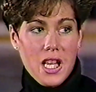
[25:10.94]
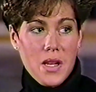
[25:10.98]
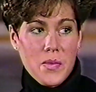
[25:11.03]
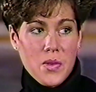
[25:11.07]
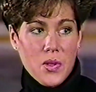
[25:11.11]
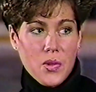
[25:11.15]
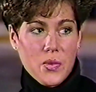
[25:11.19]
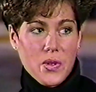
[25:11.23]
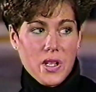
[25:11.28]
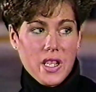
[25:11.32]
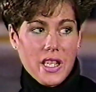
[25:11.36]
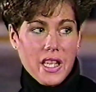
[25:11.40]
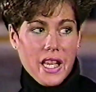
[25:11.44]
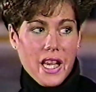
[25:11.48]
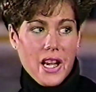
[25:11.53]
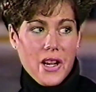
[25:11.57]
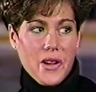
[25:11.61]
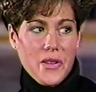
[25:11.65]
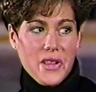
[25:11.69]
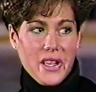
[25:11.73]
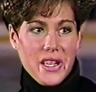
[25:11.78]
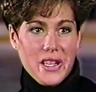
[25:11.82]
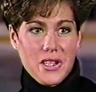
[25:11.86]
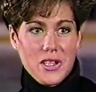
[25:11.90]
am the one
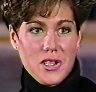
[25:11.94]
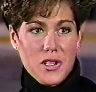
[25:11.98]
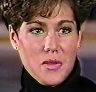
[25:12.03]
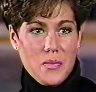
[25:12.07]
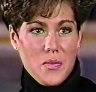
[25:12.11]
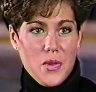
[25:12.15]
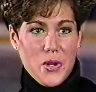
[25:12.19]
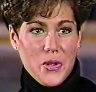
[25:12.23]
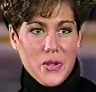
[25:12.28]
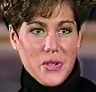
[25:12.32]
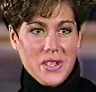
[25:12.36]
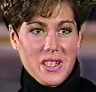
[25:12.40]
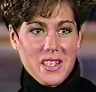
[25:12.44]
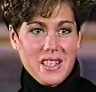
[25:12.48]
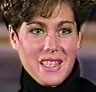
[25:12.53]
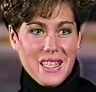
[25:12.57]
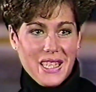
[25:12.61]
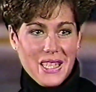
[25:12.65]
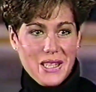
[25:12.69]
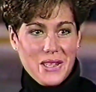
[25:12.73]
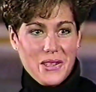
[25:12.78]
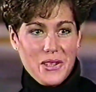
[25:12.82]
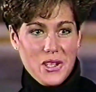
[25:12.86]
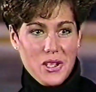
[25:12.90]
now that is the most,
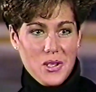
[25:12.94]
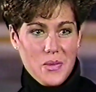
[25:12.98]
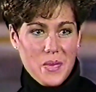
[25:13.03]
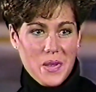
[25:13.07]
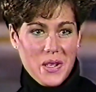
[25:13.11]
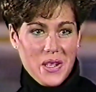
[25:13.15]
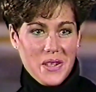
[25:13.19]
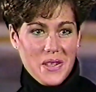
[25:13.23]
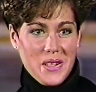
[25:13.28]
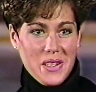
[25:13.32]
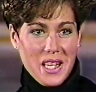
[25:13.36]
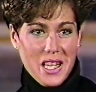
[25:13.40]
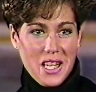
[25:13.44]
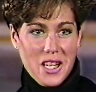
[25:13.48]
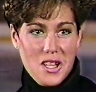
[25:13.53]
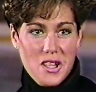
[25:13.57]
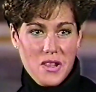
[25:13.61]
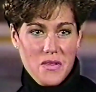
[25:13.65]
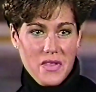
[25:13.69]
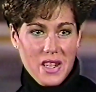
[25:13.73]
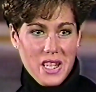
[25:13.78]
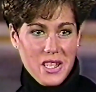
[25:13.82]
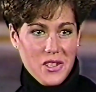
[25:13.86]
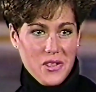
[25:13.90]
you know, experienced, kind
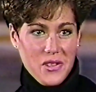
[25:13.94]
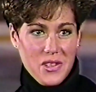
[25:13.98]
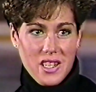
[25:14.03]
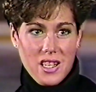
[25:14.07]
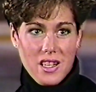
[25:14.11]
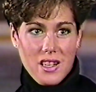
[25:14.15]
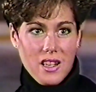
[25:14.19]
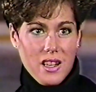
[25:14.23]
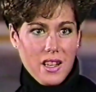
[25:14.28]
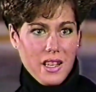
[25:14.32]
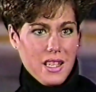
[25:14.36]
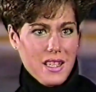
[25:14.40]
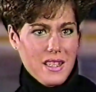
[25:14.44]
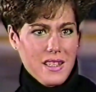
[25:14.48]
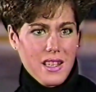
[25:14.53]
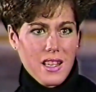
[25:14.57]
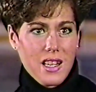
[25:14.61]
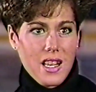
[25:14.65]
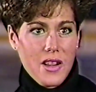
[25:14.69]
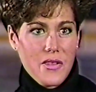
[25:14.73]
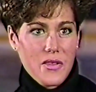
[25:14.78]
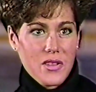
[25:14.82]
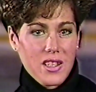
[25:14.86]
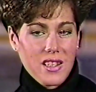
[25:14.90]
of the veteran. Because I,
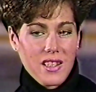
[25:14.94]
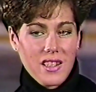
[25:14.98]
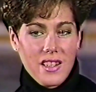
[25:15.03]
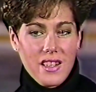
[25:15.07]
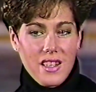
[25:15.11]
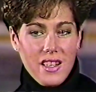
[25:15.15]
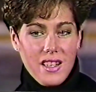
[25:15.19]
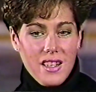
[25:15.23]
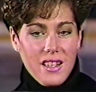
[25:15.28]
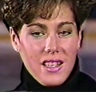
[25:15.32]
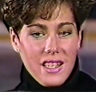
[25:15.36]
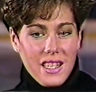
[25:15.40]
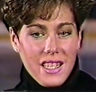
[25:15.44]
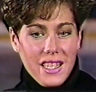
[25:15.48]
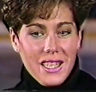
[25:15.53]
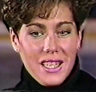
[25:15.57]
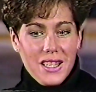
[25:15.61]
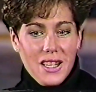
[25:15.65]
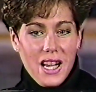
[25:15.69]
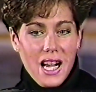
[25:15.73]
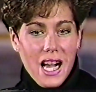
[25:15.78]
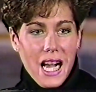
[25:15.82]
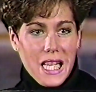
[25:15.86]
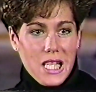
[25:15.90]
I never, you
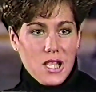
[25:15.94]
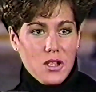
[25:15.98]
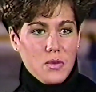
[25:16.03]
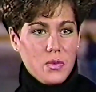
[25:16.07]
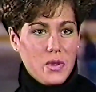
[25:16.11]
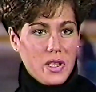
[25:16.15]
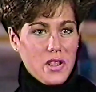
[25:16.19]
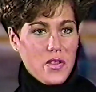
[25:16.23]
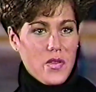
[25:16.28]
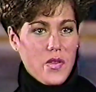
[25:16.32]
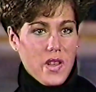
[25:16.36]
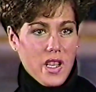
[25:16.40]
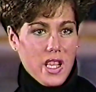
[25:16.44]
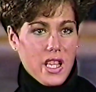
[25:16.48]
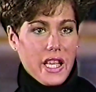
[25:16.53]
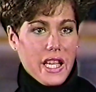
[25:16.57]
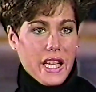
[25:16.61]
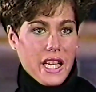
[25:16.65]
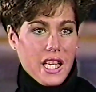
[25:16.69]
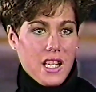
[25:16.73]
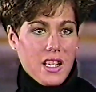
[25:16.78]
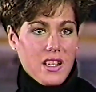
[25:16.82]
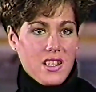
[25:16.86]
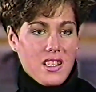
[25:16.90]
know, I don't really feel
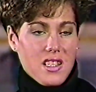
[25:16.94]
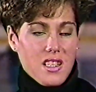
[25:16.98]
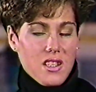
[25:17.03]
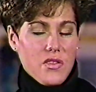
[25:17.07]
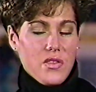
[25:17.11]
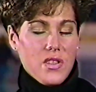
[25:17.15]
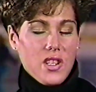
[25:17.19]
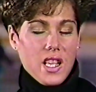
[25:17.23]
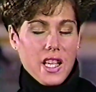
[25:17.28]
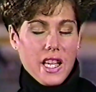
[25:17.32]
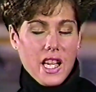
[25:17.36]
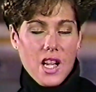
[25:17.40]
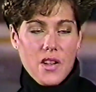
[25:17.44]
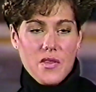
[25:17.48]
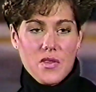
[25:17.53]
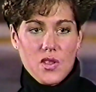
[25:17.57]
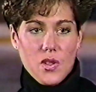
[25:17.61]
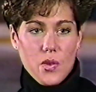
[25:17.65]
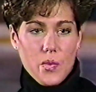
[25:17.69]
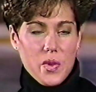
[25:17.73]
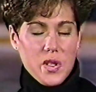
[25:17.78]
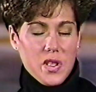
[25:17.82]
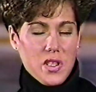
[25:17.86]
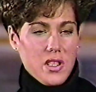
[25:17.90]
like it. I still feel like I have
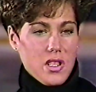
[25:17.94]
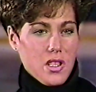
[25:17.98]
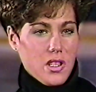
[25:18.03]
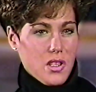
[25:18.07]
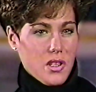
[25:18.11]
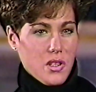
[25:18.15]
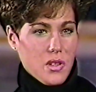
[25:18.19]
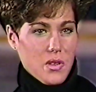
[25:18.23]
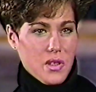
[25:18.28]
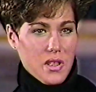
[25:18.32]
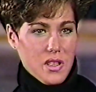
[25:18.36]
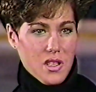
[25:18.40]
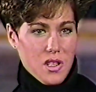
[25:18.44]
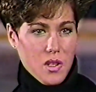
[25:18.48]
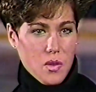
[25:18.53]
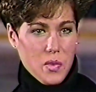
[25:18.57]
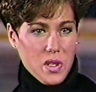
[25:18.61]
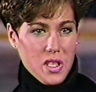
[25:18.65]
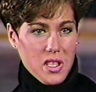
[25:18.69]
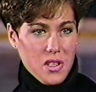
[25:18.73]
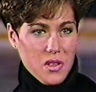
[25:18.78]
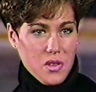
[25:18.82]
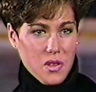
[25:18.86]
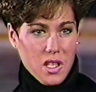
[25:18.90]
so much to do and so
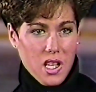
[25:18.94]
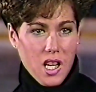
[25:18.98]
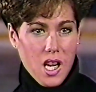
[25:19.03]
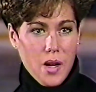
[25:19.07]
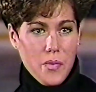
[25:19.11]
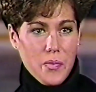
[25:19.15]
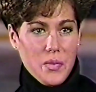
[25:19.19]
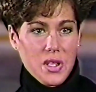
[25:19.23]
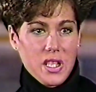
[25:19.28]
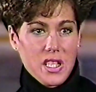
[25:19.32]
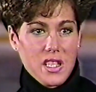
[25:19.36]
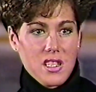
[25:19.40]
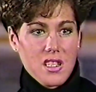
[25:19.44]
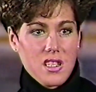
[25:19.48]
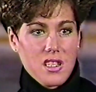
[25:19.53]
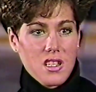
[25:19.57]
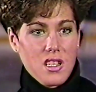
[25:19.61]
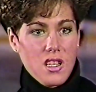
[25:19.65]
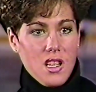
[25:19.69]
much to accomplish.